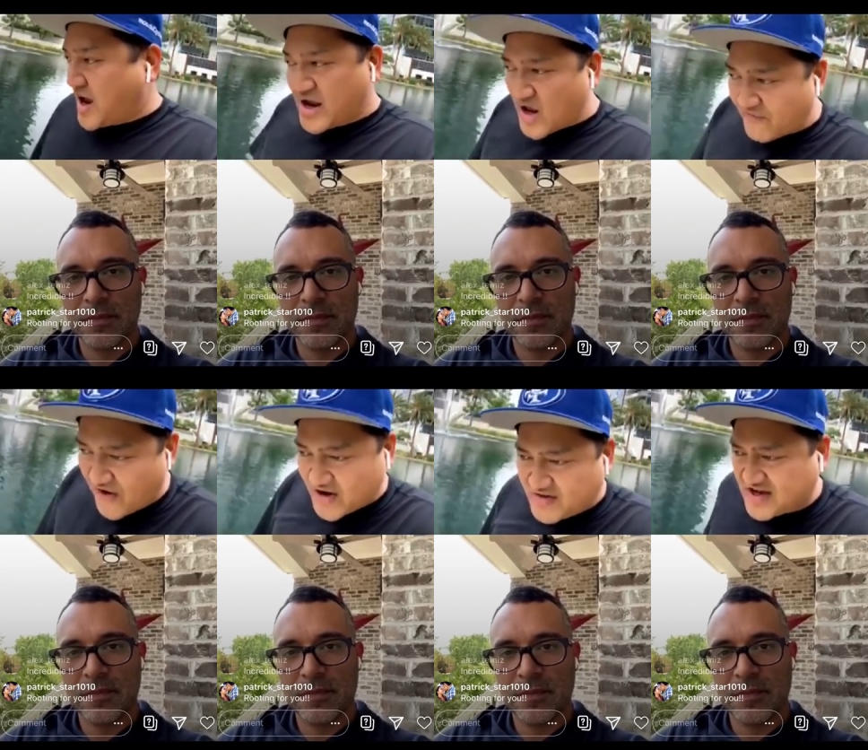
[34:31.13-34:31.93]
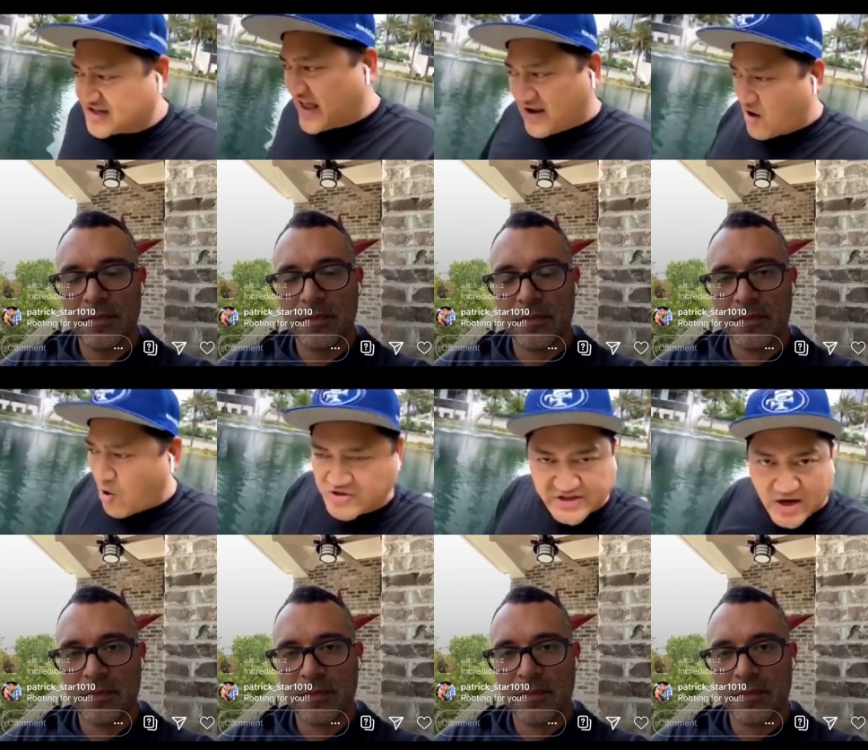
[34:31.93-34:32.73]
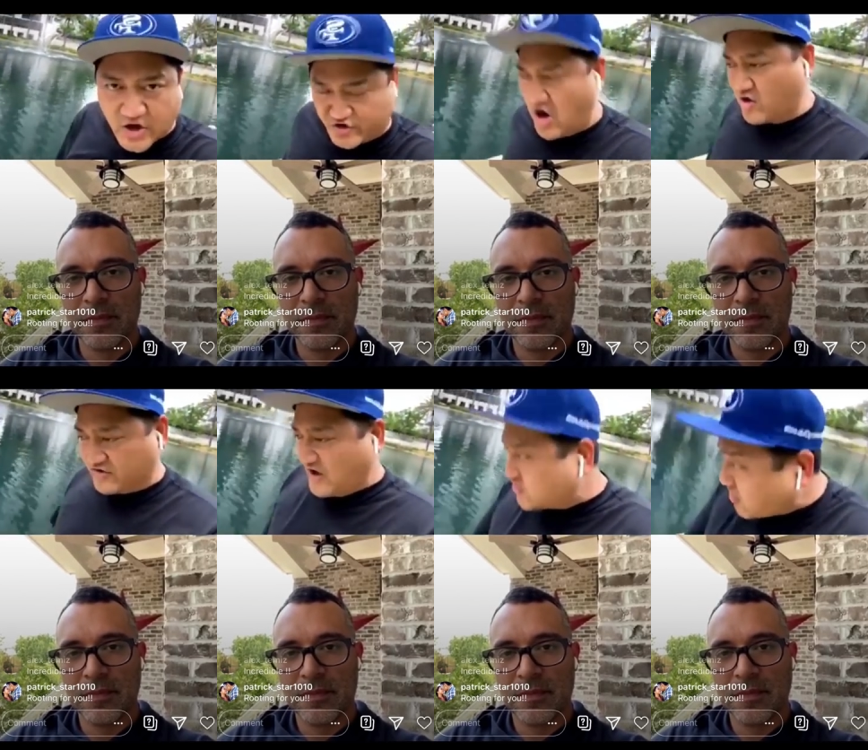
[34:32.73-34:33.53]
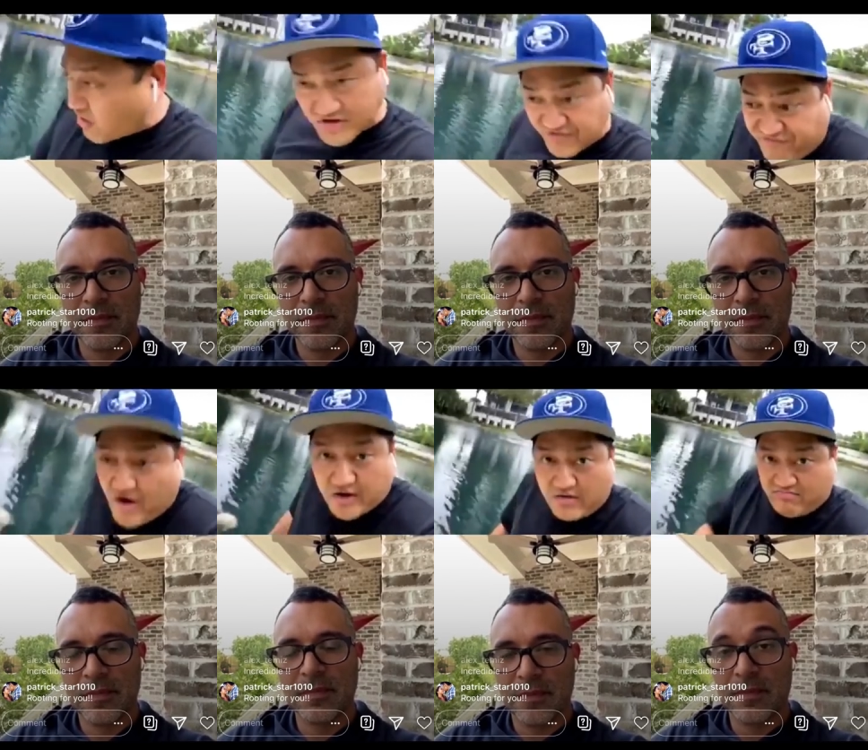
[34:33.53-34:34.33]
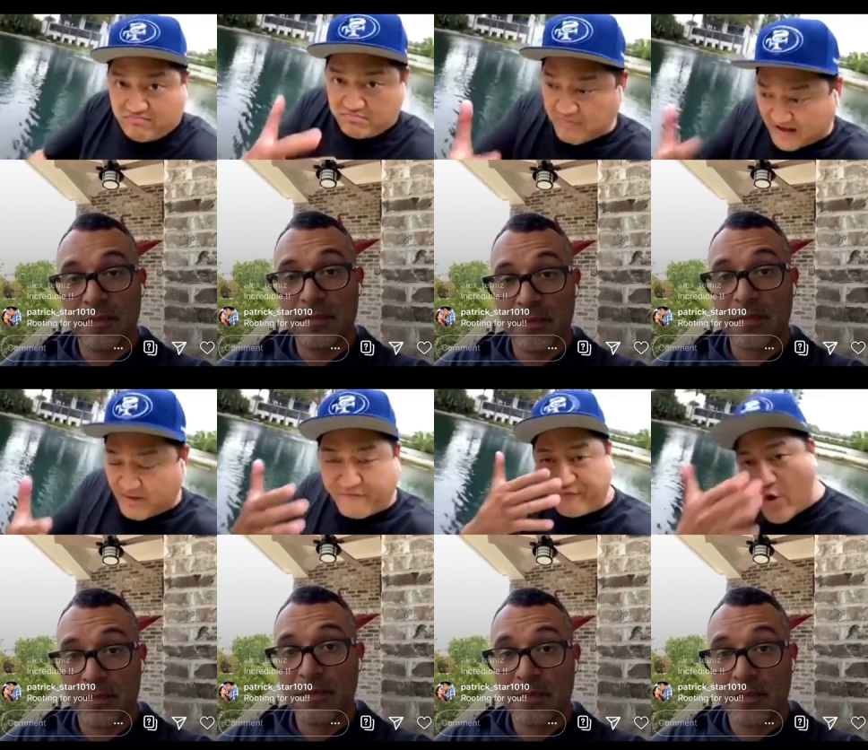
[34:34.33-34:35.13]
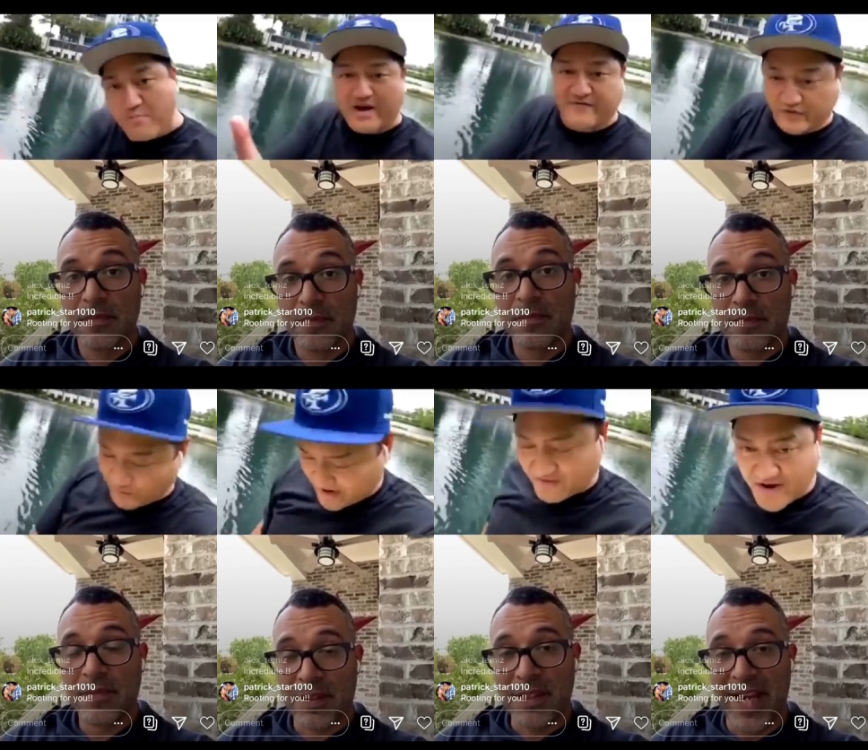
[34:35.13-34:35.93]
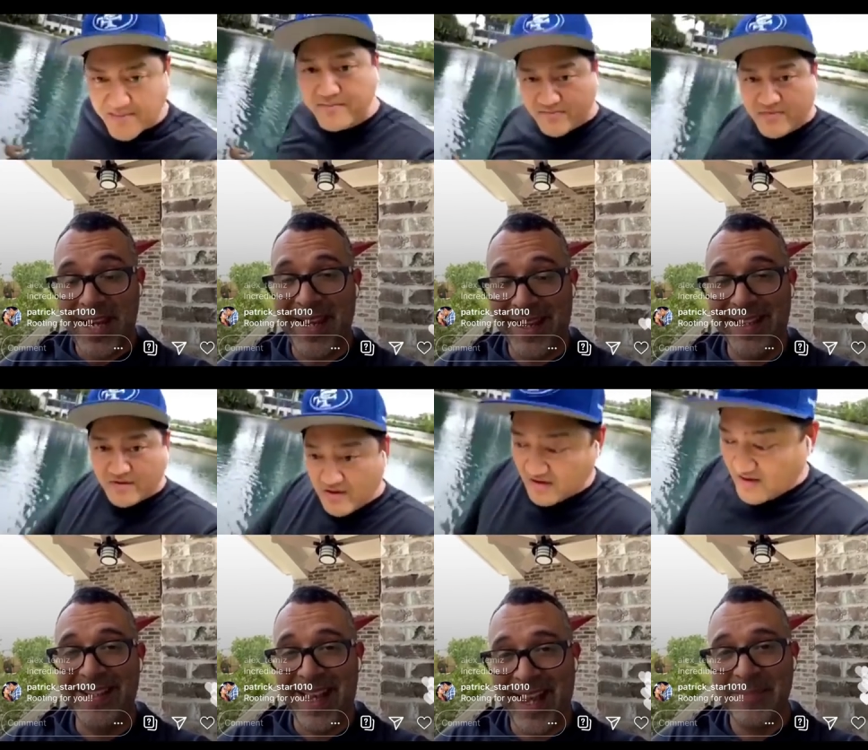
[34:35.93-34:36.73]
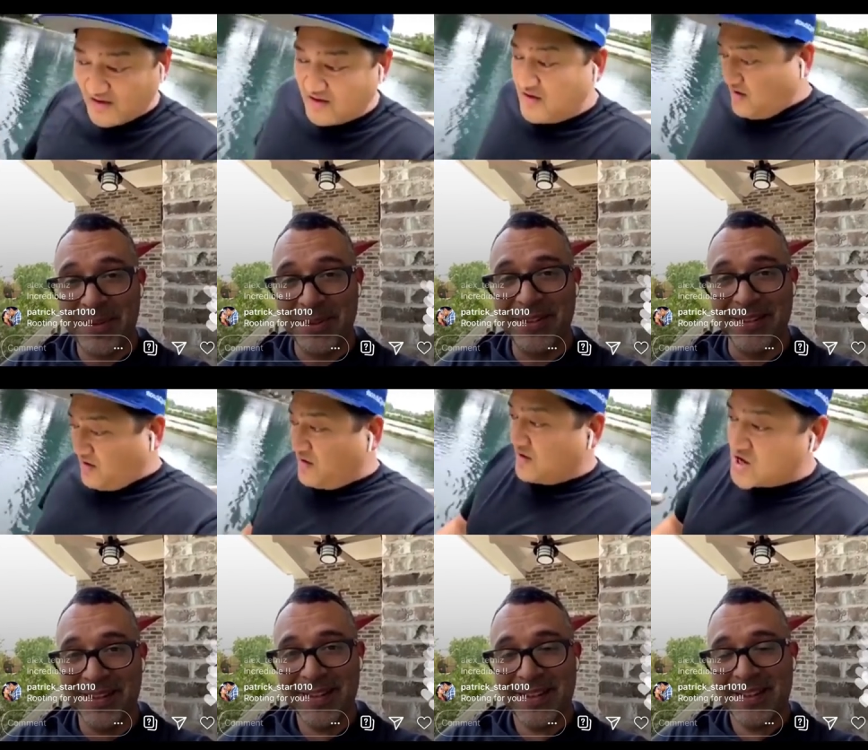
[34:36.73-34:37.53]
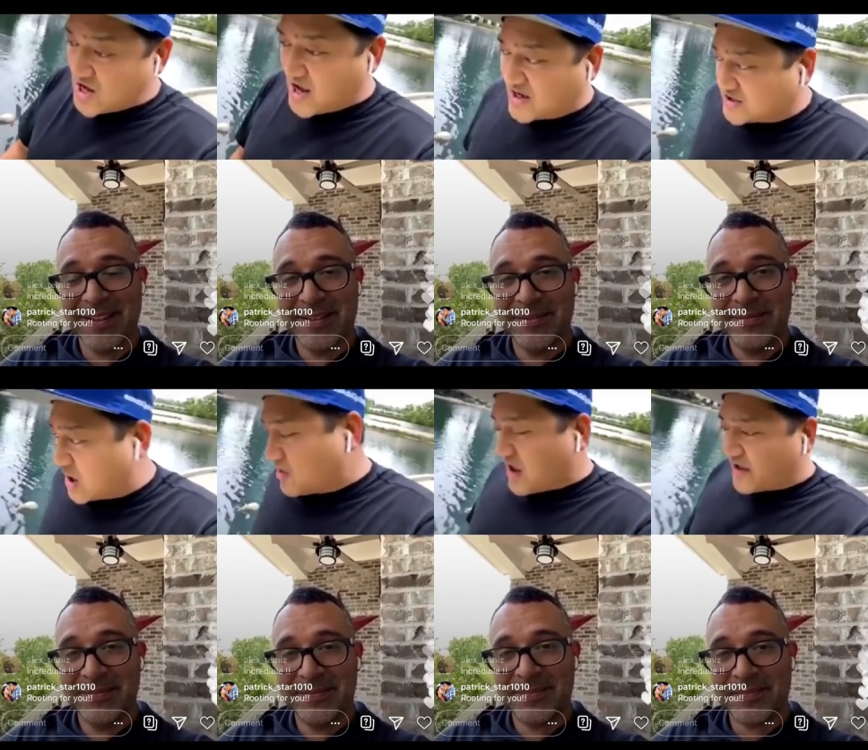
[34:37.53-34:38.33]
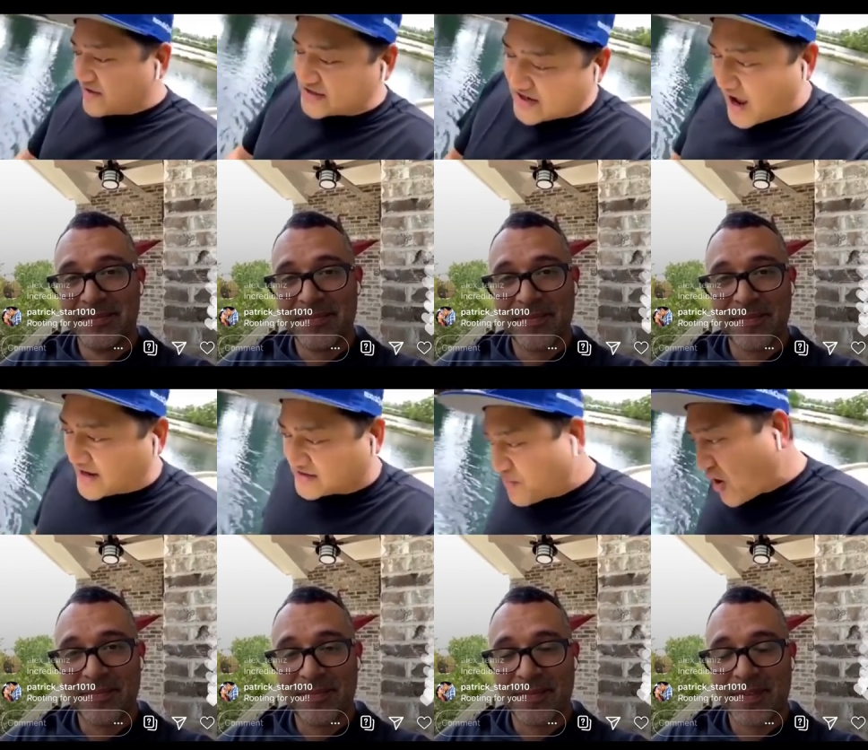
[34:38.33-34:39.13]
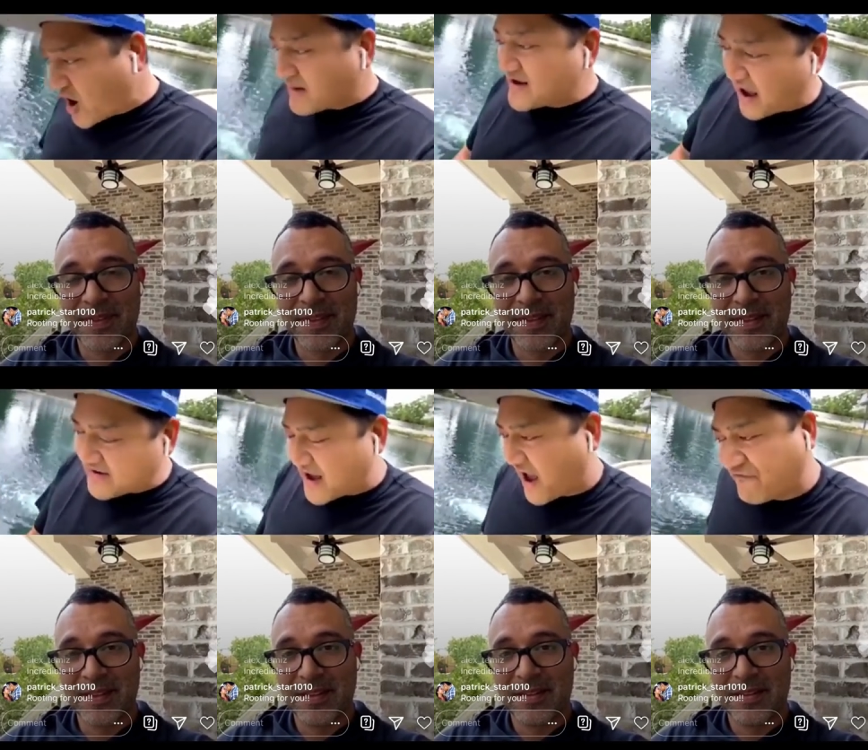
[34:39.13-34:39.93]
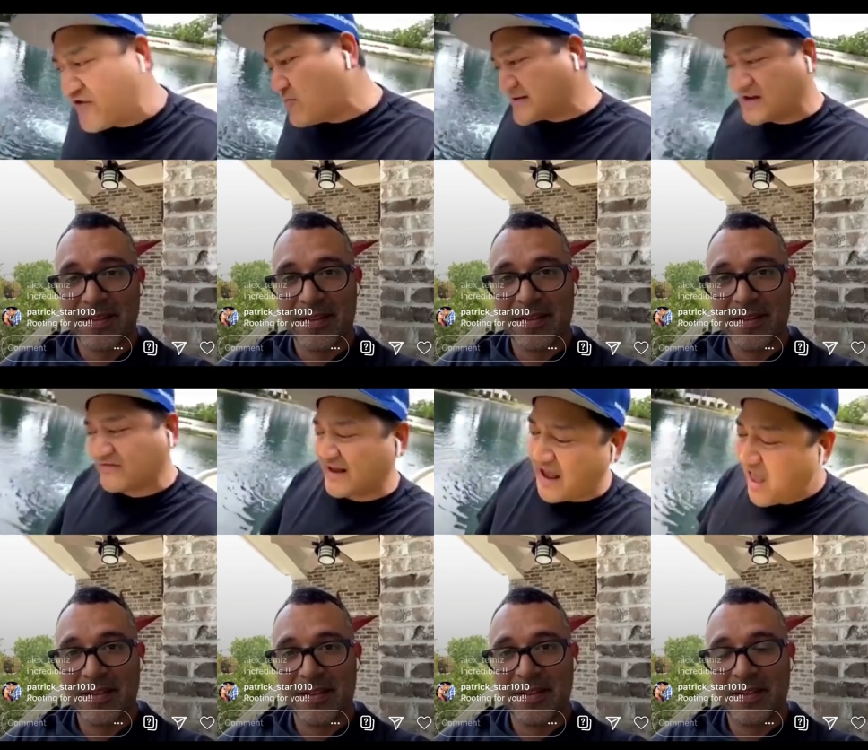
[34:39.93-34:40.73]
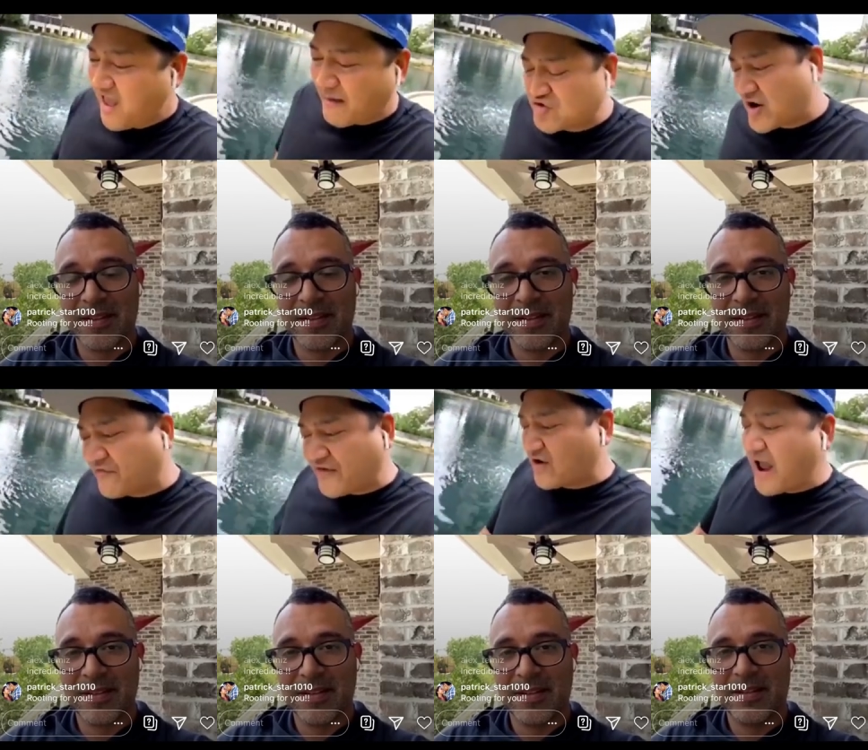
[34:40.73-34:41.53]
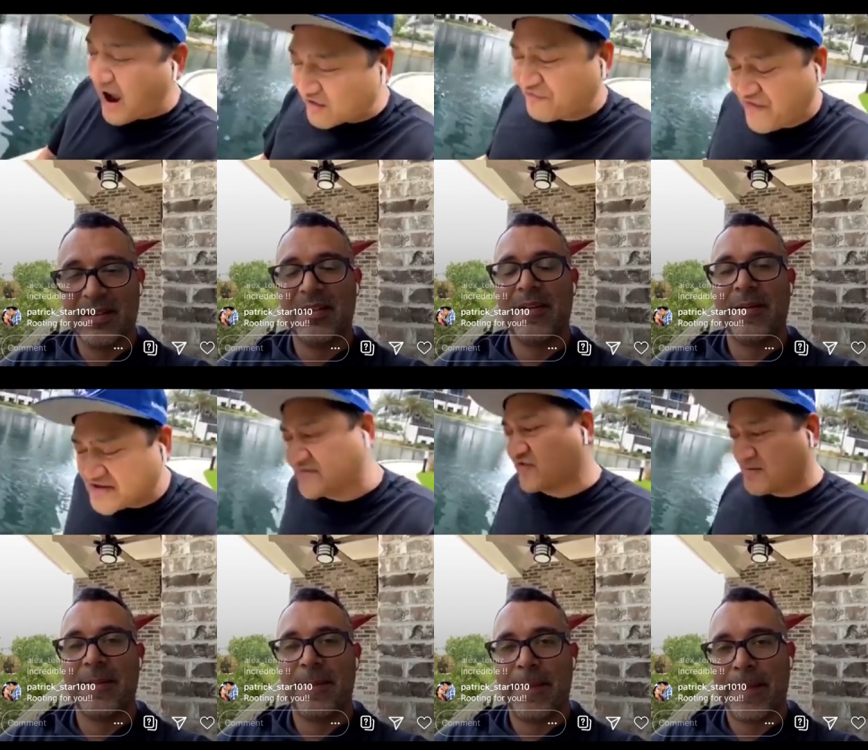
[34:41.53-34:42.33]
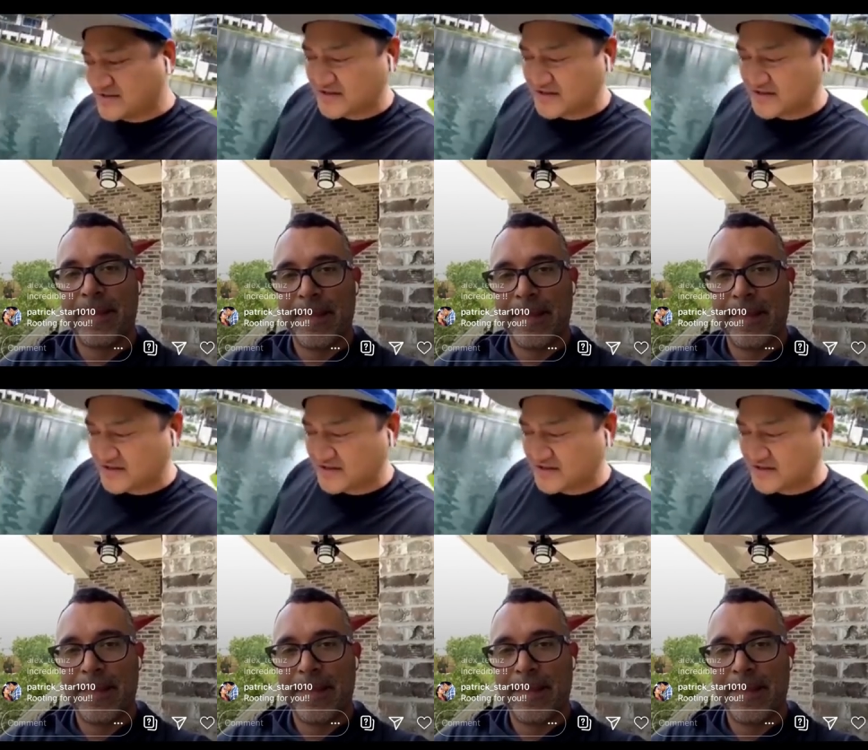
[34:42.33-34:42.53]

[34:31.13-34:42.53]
Speaker 1: I cannot fucking just think, oh, it's just $100. $100 is fucking, that's about food money for the week, right?
Speaker 2: Yeah, absolutely.
Speaker 1: And so a lot of these guys, the problem I feel myself, like I'm trying to figure out how to fix it for